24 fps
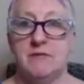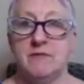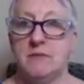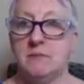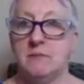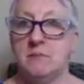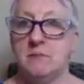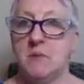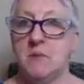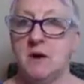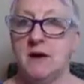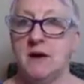
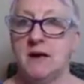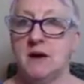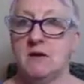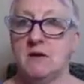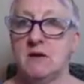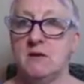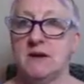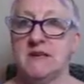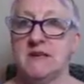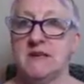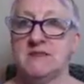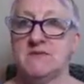my
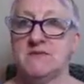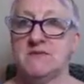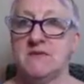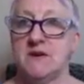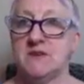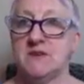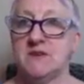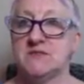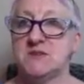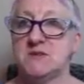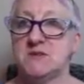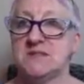clock is
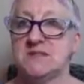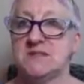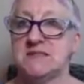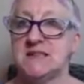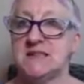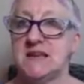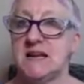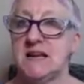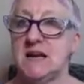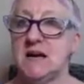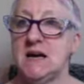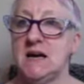fast or
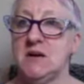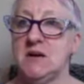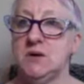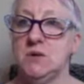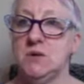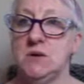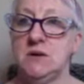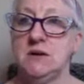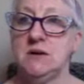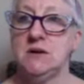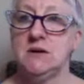slow.